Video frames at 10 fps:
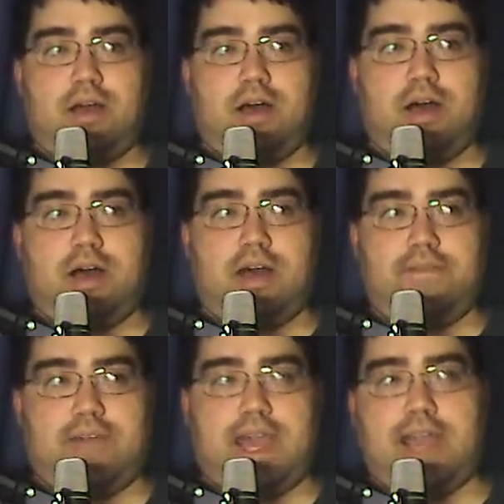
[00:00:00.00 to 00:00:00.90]
Uh,
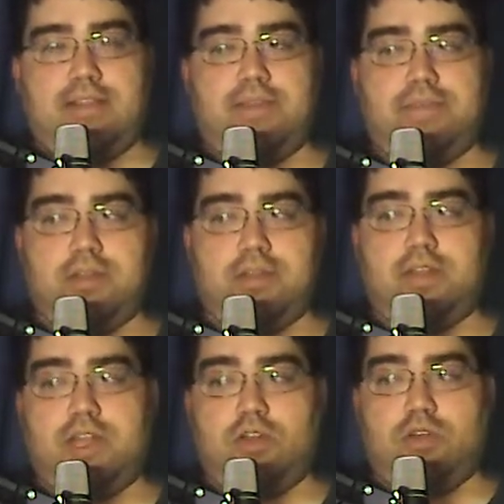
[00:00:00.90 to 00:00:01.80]
if I had the
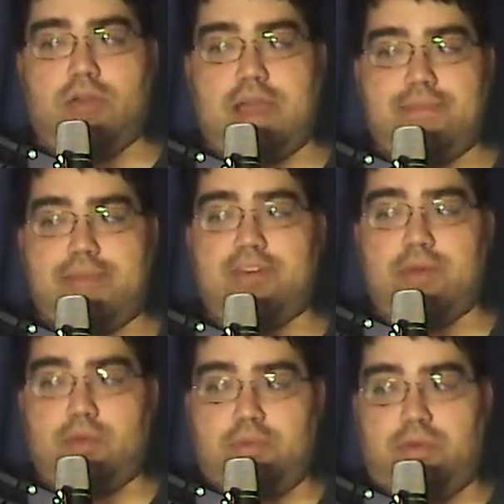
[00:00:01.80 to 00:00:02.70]
ability or I made
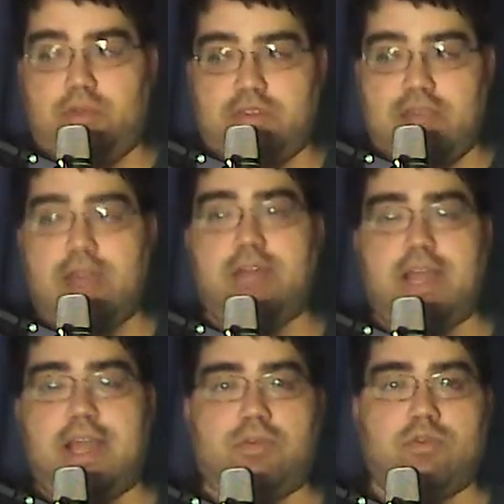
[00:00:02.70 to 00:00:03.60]
some, I would put sound
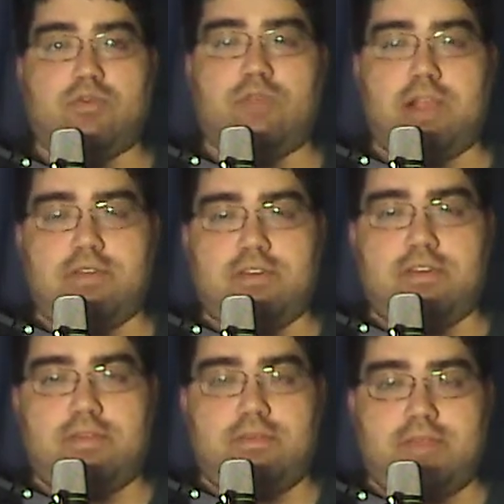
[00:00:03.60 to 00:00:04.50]
dampeners around
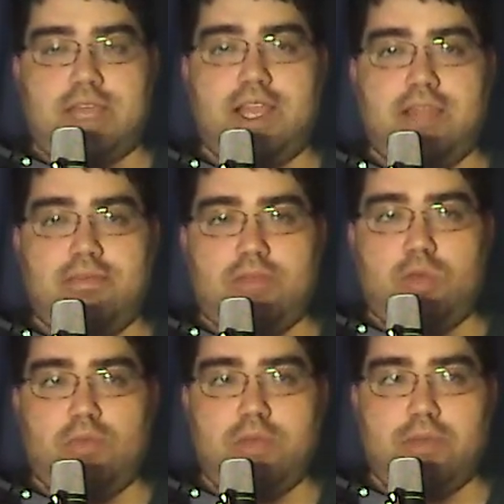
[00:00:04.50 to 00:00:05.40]
this thing and
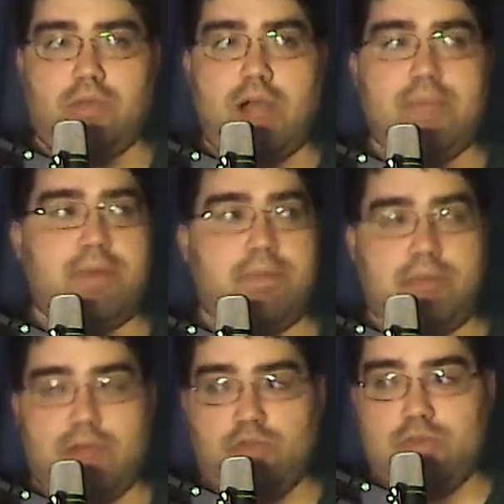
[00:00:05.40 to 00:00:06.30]
there wouldn't be a problem. I
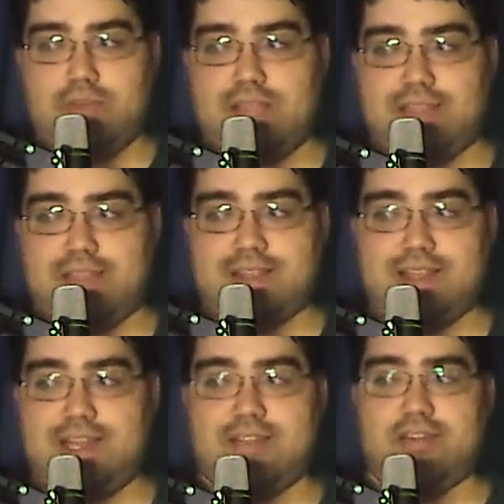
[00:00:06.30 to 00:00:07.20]
mean, my room is not the
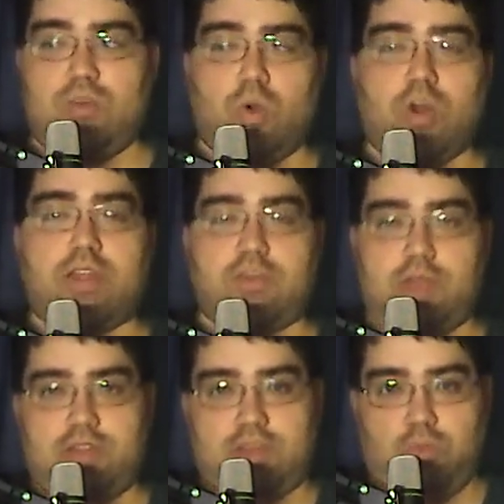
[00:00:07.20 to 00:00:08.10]
cleanest in the world. That's
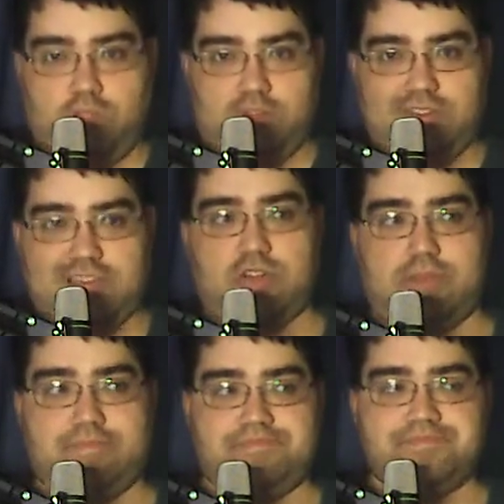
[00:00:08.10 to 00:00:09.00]
why it's like one little section.